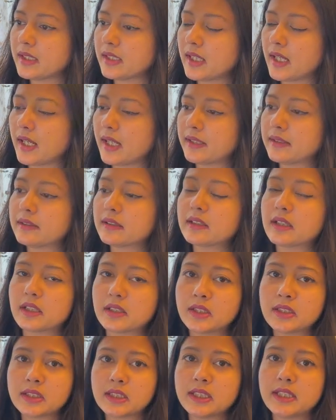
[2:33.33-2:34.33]
and
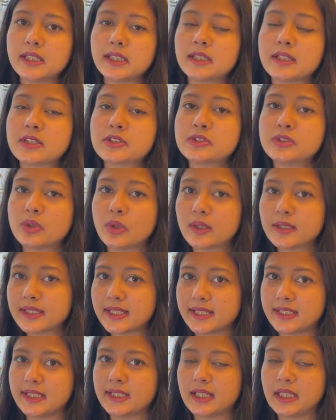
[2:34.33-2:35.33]
currently it is not
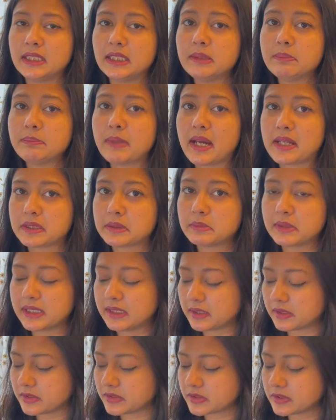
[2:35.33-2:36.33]
taking any
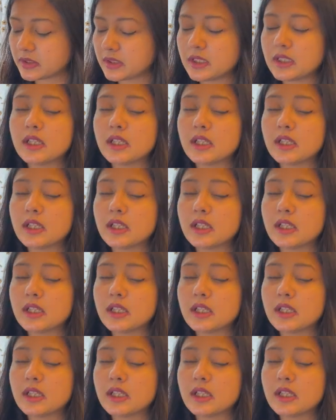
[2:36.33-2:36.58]
parameters.